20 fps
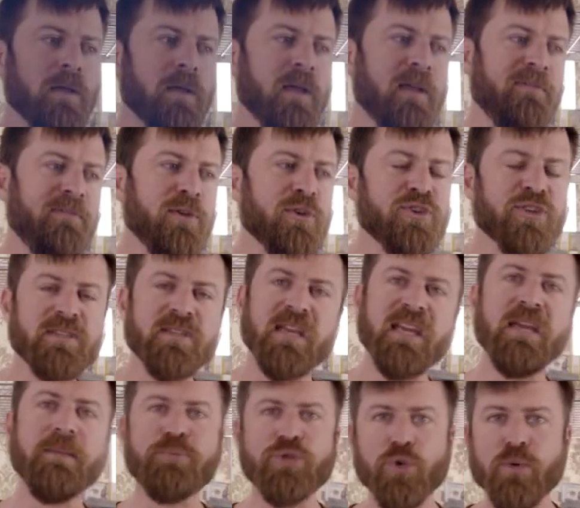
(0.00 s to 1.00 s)
if you just
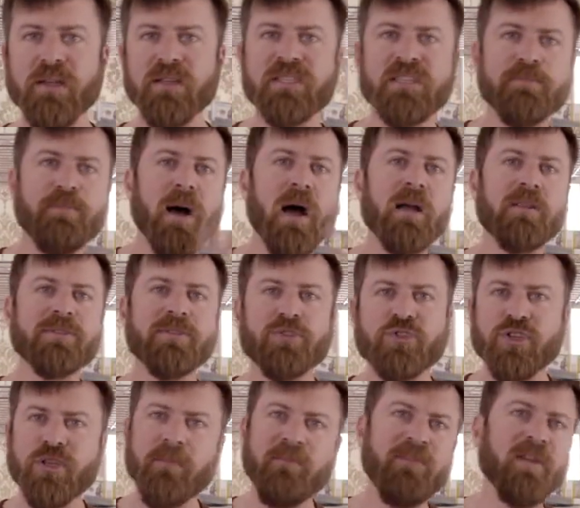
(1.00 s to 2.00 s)
keep doing
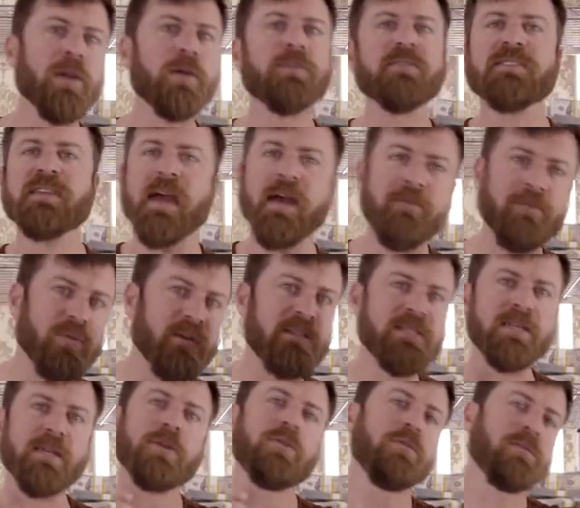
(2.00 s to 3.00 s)
sponsorship videos every
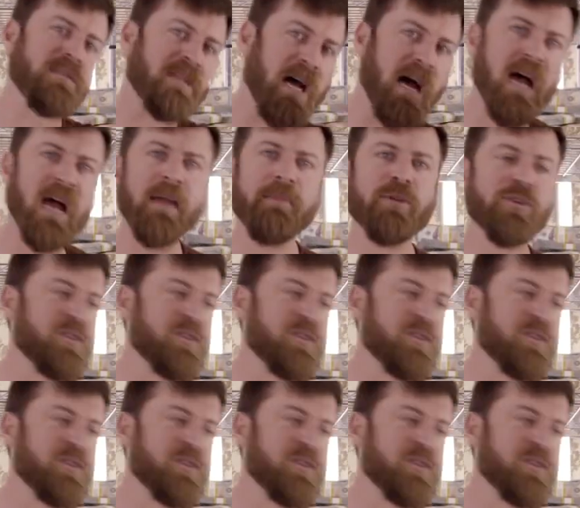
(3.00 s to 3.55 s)
single time,